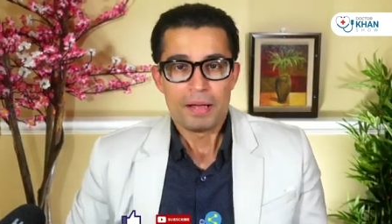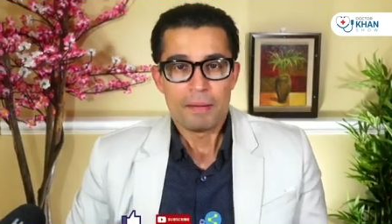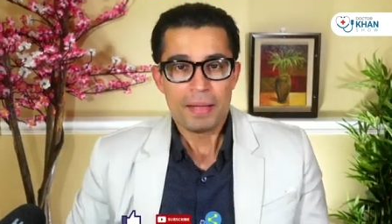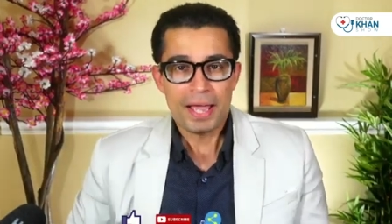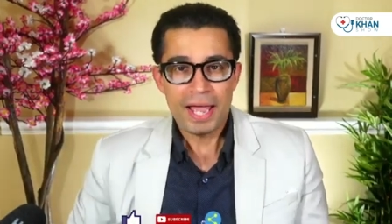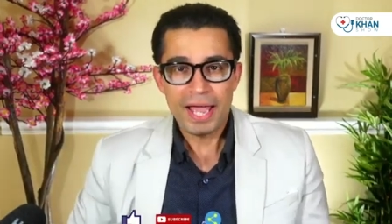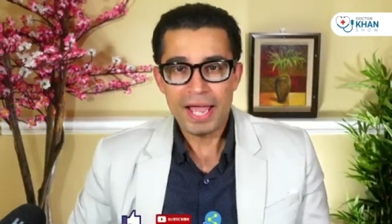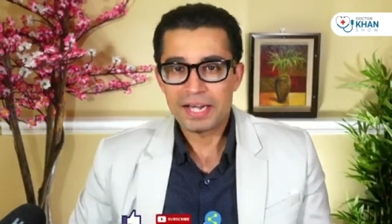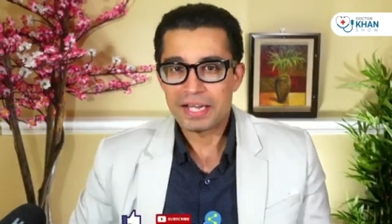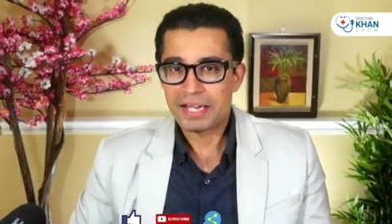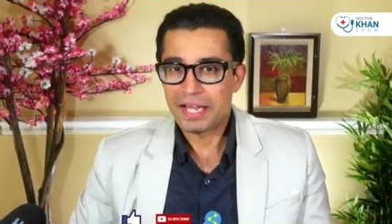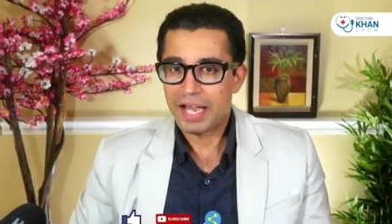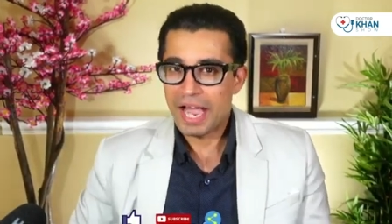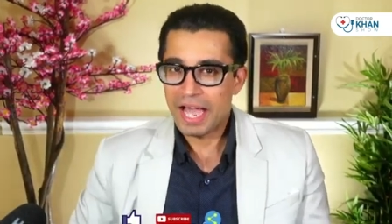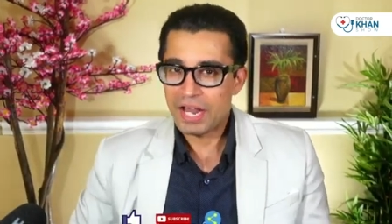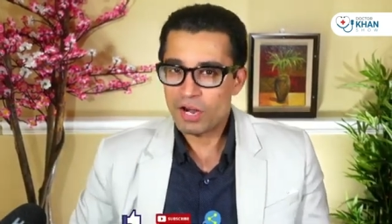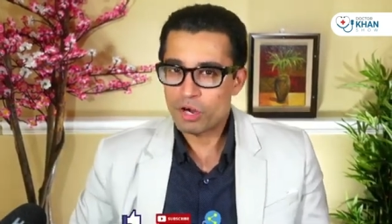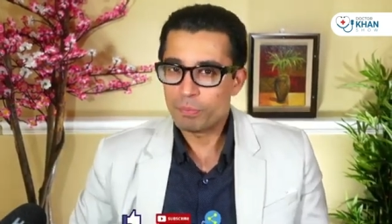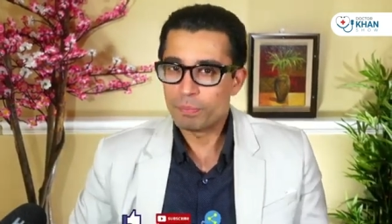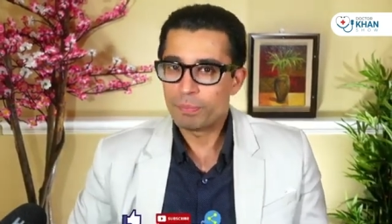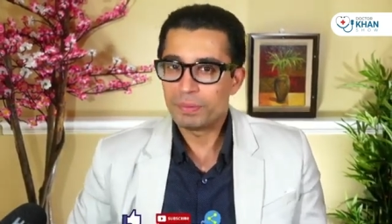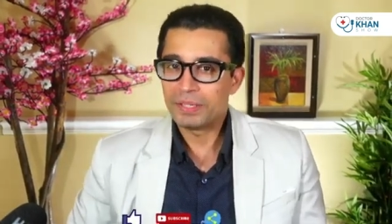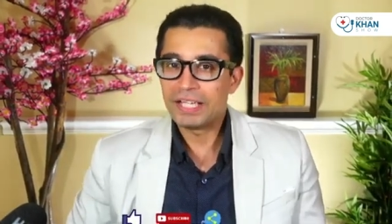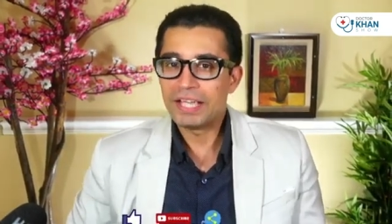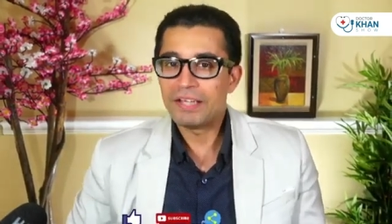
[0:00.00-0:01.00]
And I
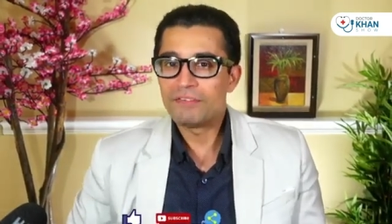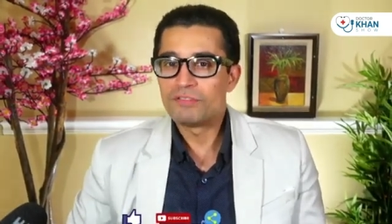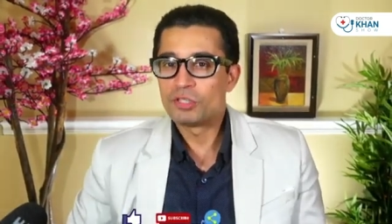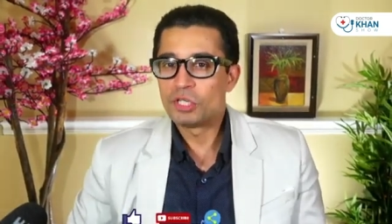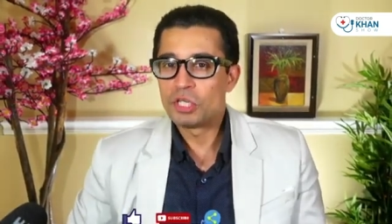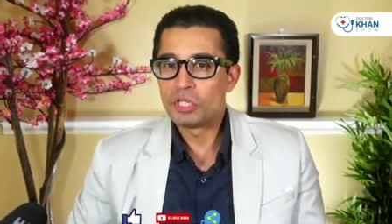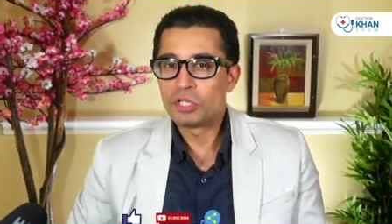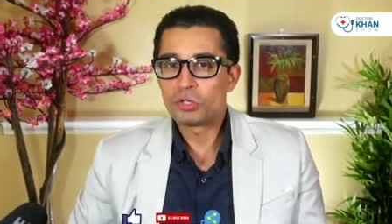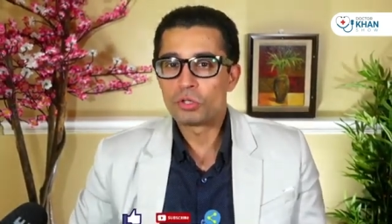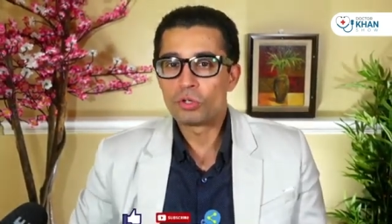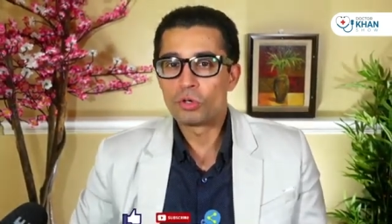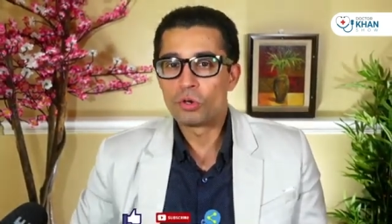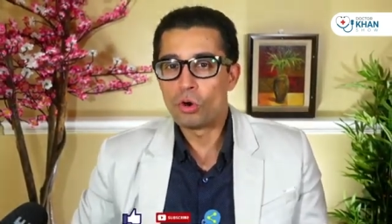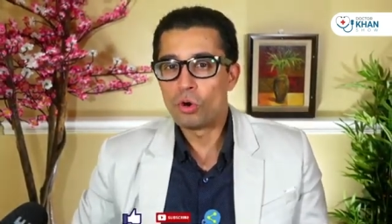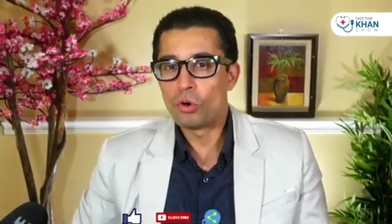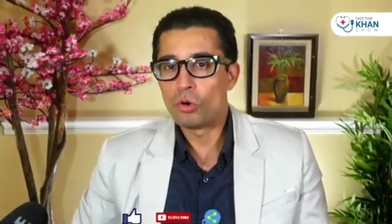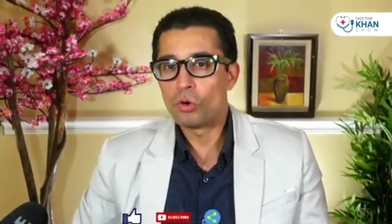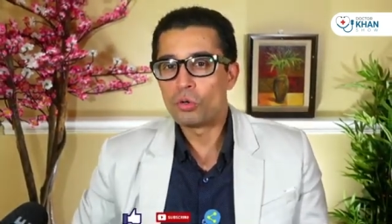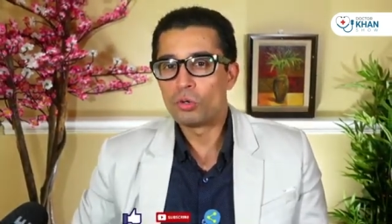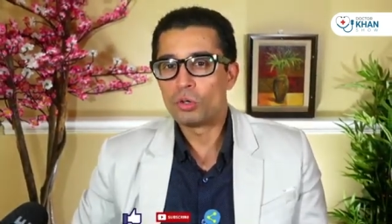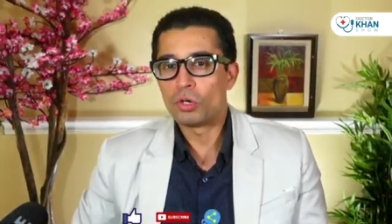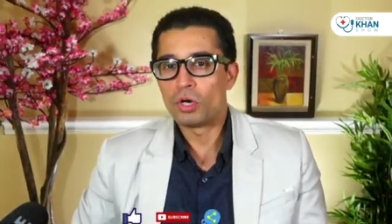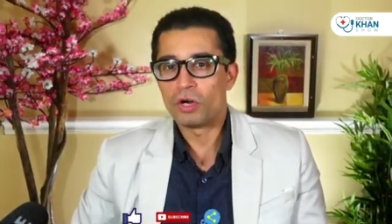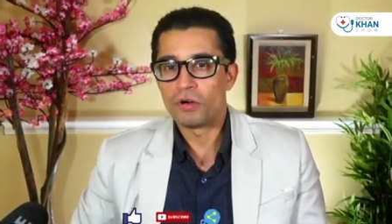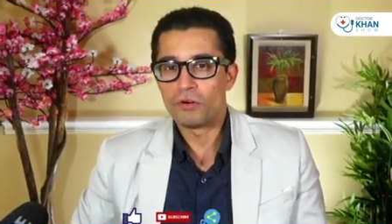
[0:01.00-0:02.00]
don't believe you need to
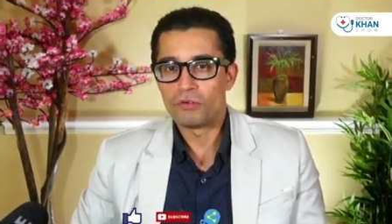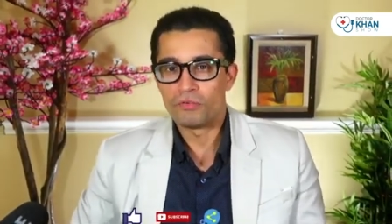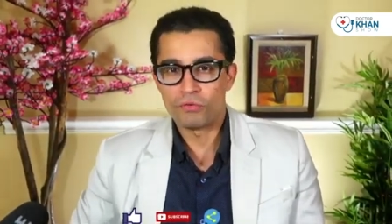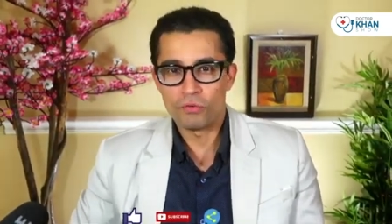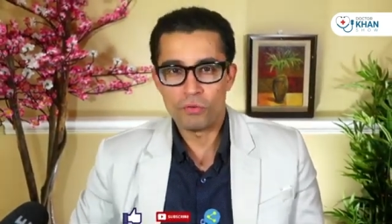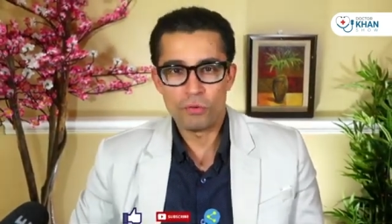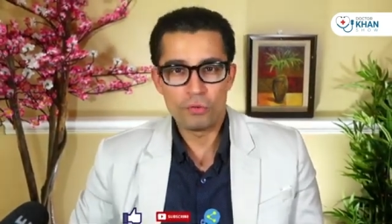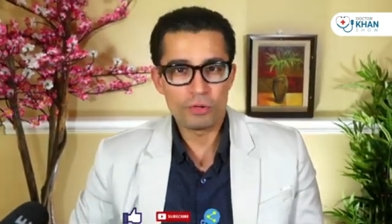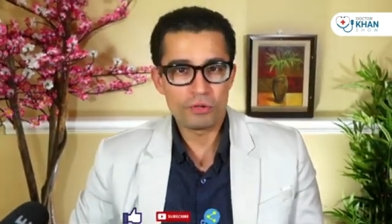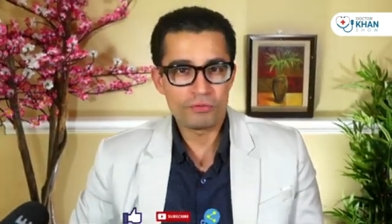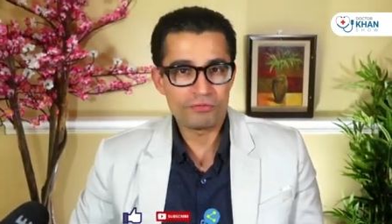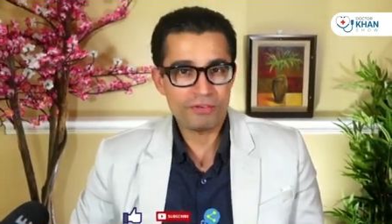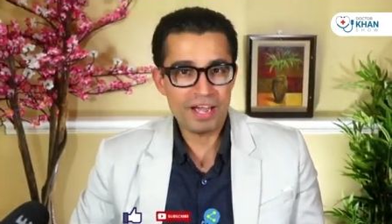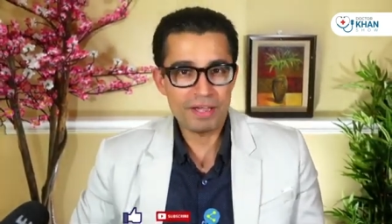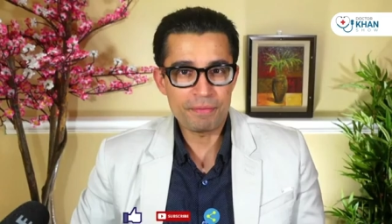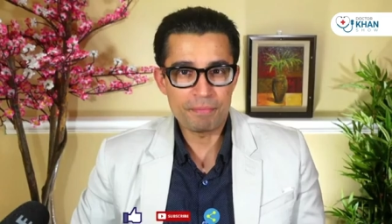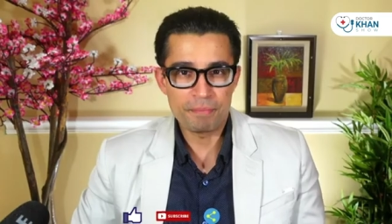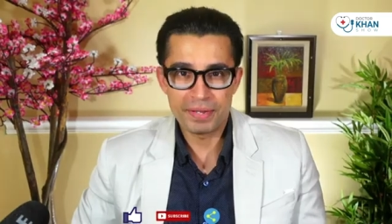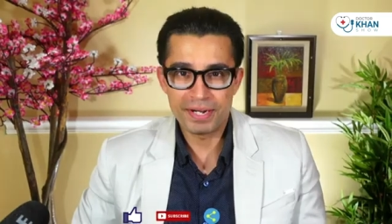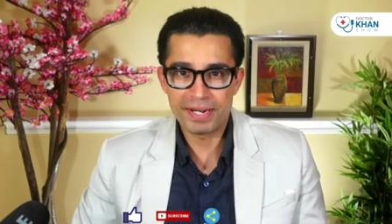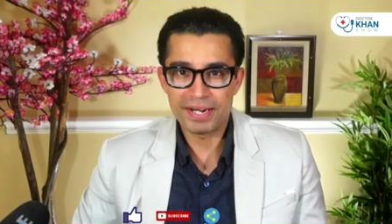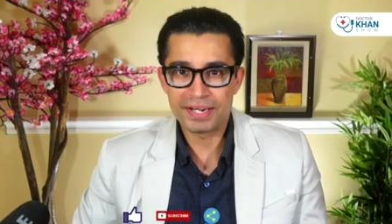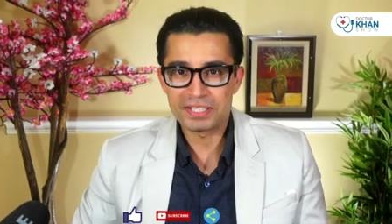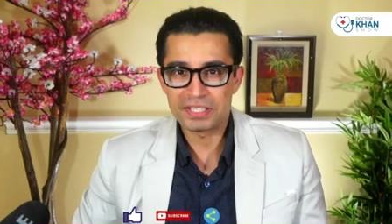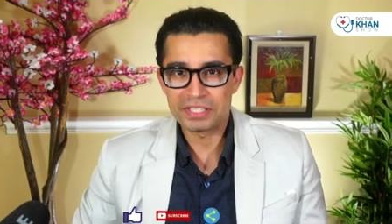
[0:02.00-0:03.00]
go 4 to 5
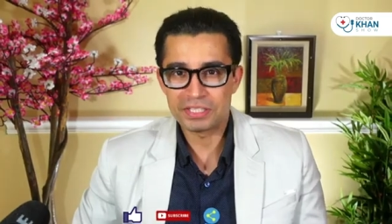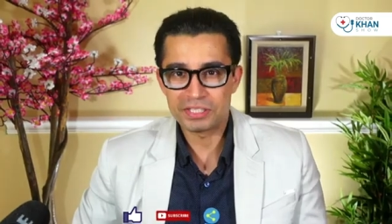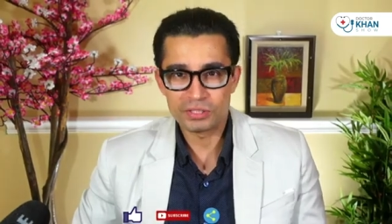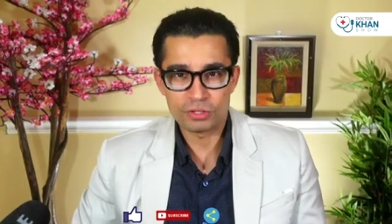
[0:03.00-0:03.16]
minutes.